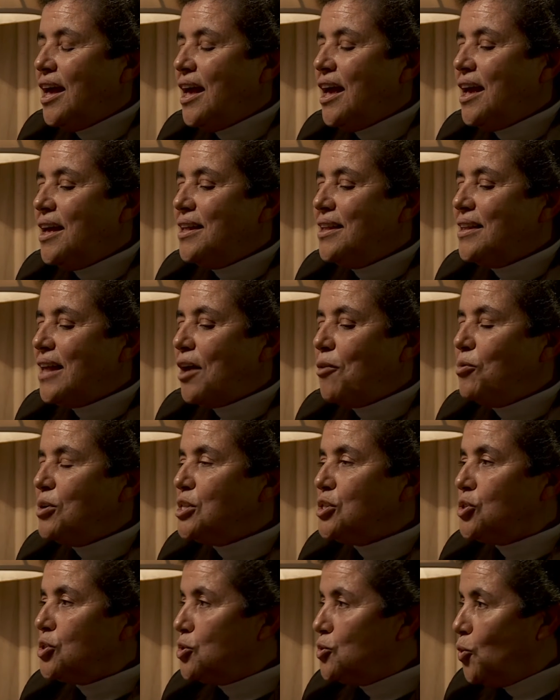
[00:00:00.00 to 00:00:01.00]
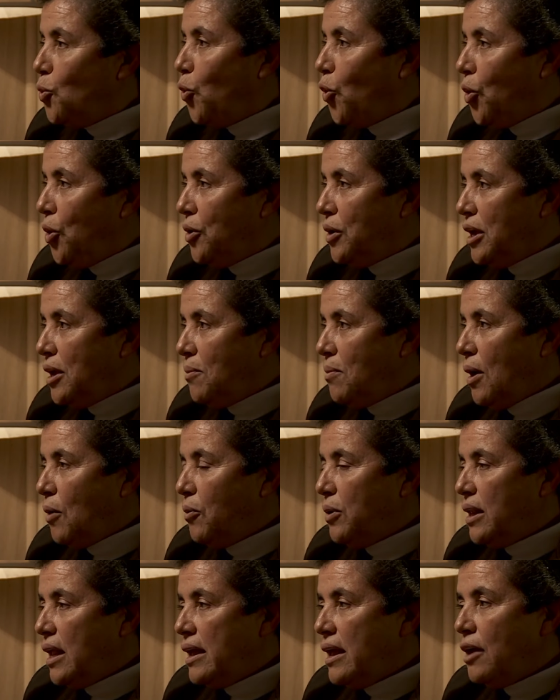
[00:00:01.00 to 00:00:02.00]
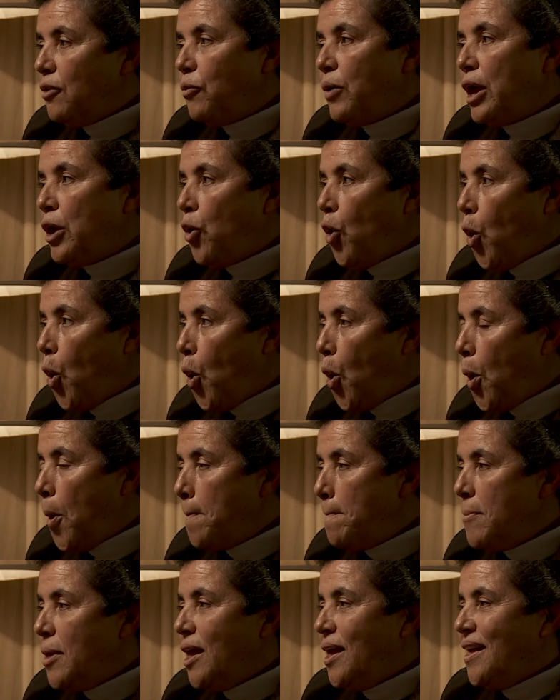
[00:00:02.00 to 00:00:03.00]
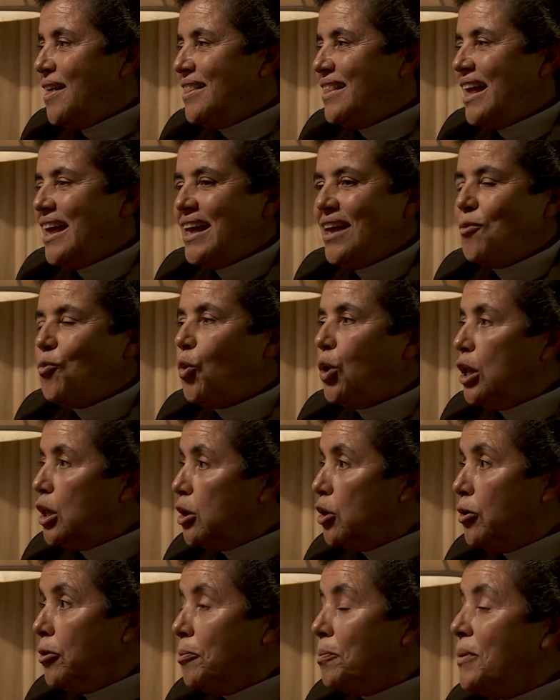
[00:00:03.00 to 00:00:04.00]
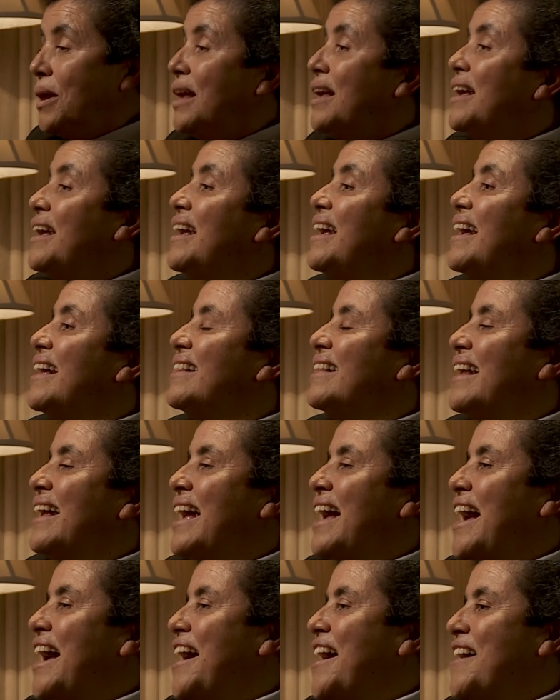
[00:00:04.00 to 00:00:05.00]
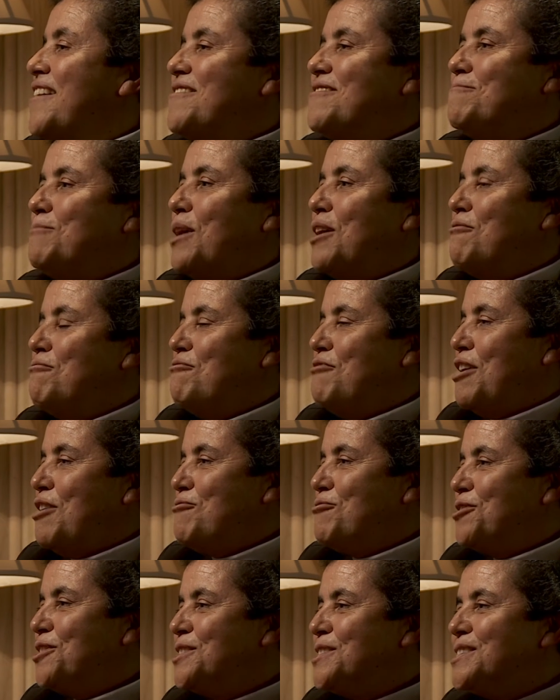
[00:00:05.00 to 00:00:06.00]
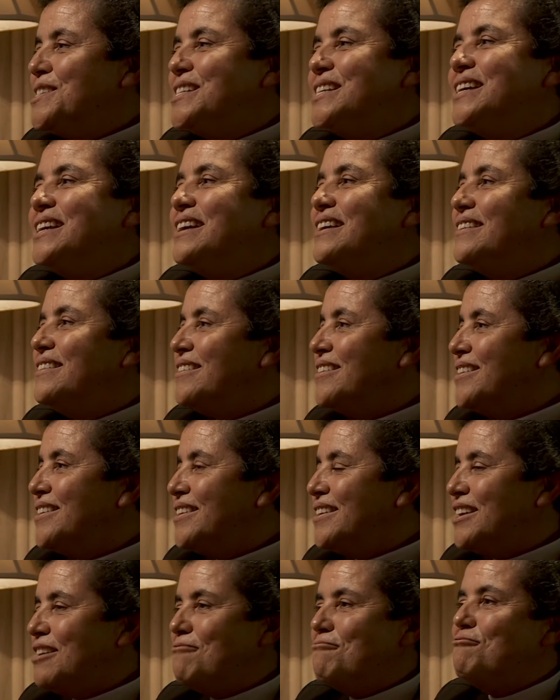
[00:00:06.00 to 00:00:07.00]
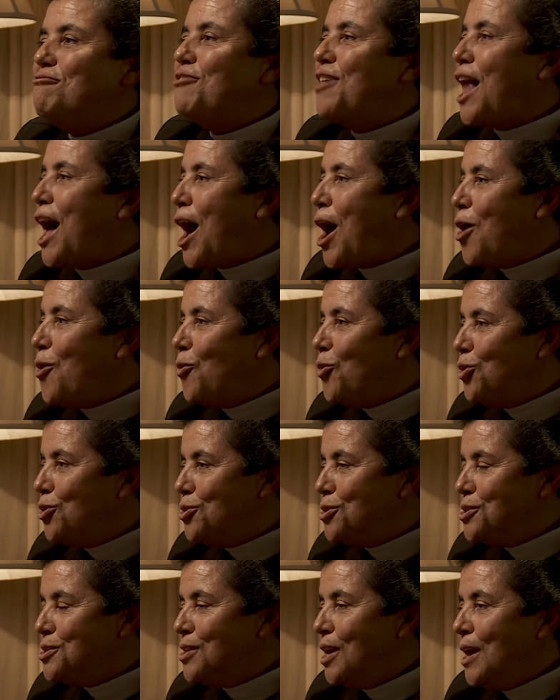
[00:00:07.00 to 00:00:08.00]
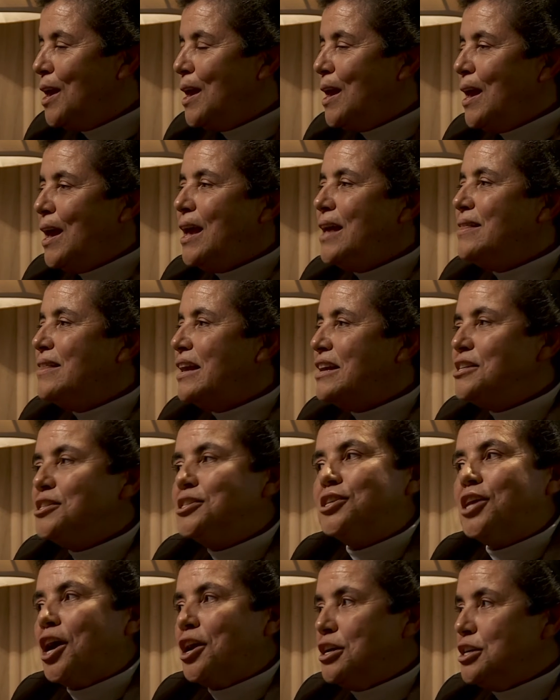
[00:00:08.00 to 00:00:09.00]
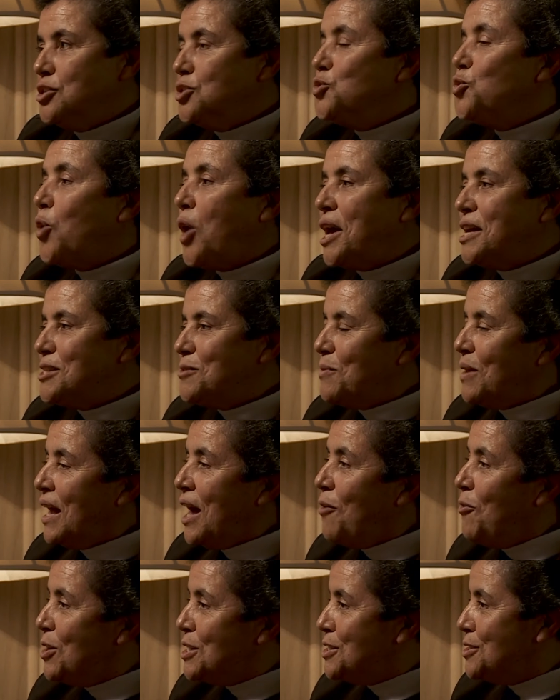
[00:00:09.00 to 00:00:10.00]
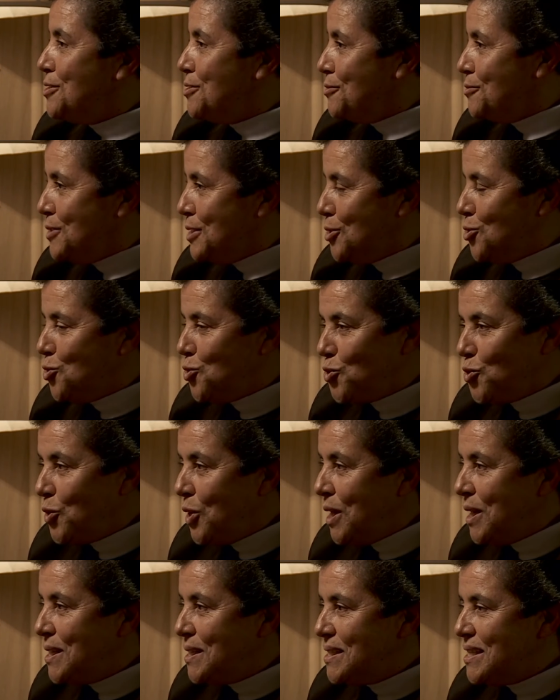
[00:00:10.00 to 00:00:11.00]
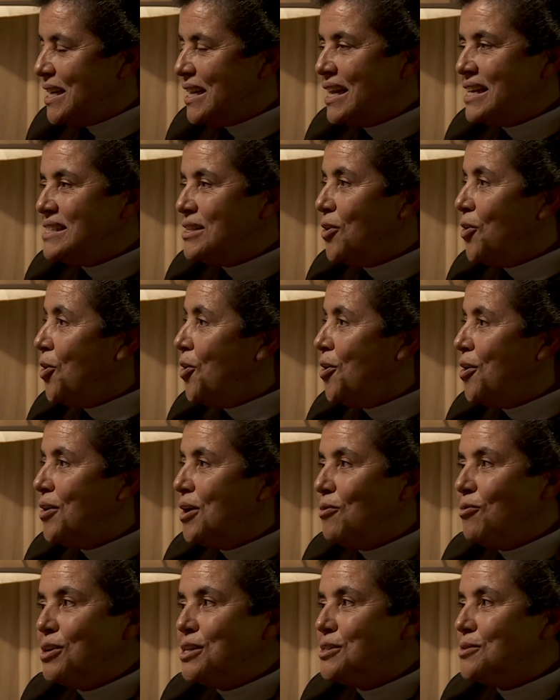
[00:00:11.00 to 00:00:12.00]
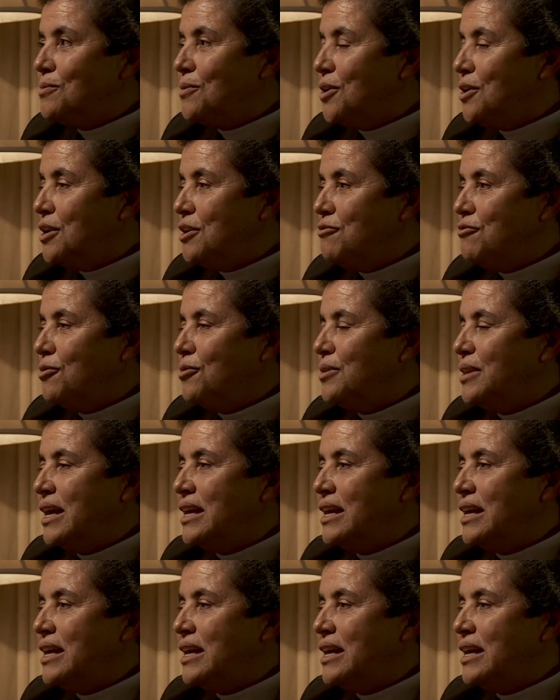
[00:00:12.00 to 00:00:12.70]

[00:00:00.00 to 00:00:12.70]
And I was too worried. But when I arrived home, they welcomed me and they have my favorite dinner and flowers. And they started to ask me, how was your retreat? And I said, oh, it was beautiful.